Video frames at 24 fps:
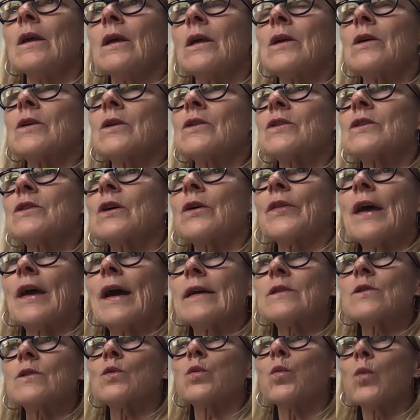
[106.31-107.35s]
So
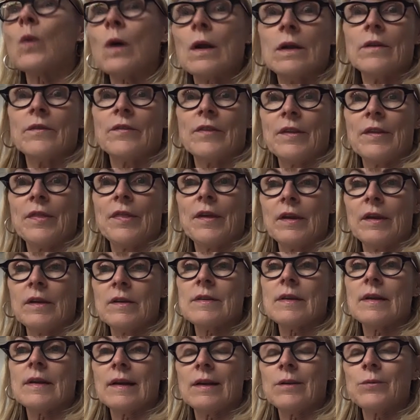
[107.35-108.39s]
that's one of the things
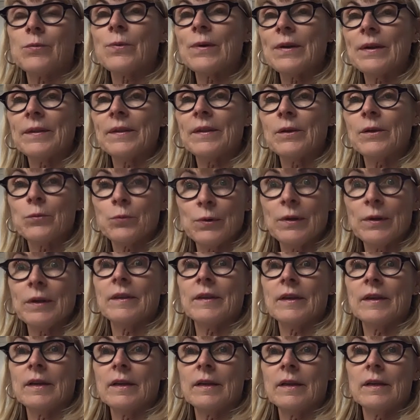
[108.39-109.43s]
that I really,
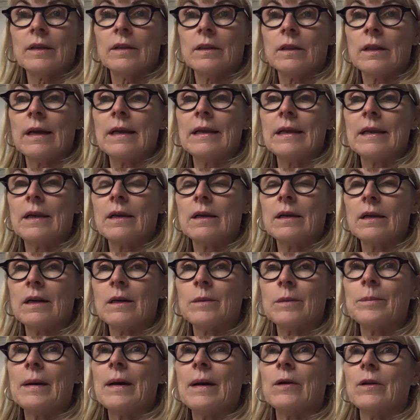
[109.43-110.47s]
really like
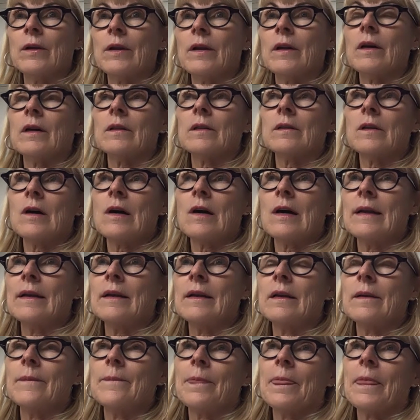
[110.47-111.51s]
about it a lot.
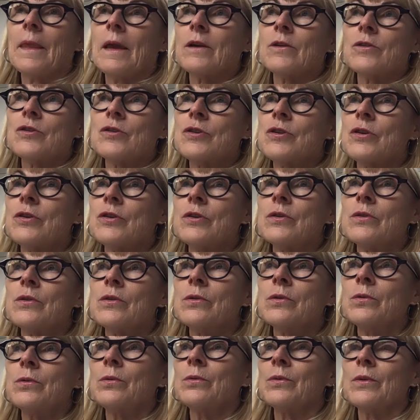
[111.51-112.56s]

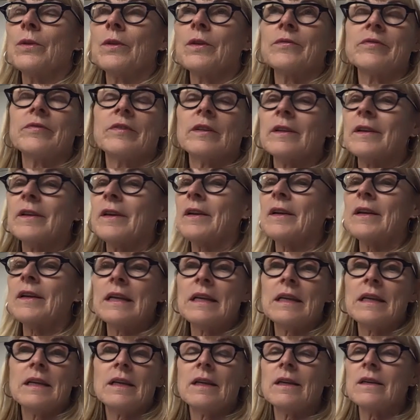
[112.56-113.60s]
2, the
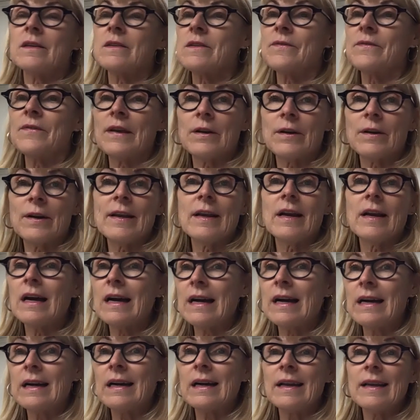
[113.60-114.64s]
validity is very
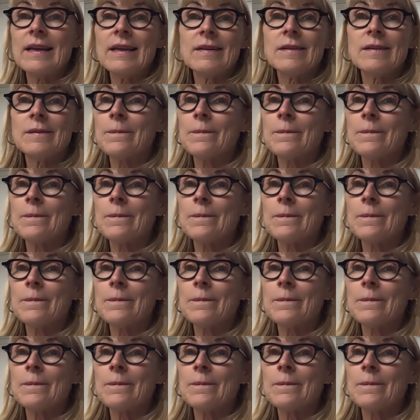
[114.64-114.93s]
high.